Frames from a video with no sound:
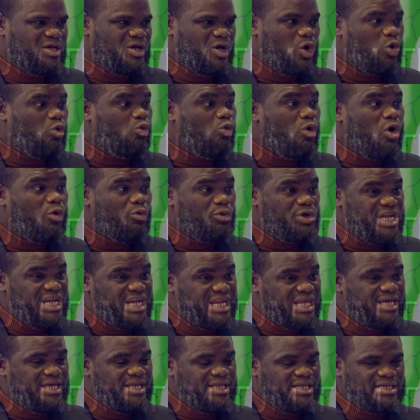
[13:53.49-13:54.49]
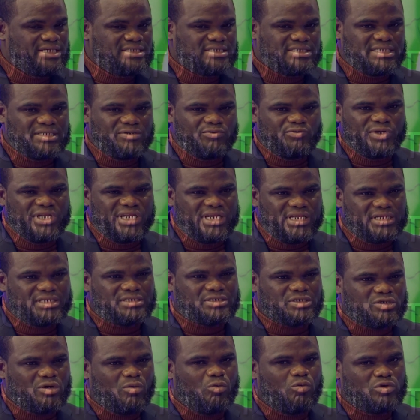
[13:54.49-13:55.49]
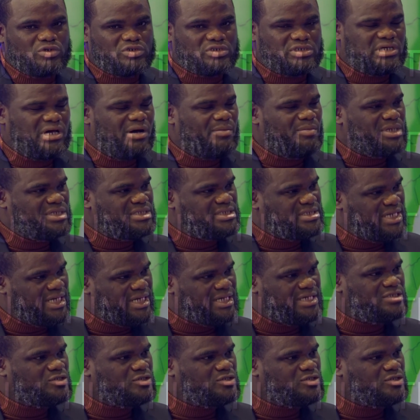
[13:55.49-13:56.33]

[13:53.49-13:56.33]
Yeah. What we need is we need someone to come and take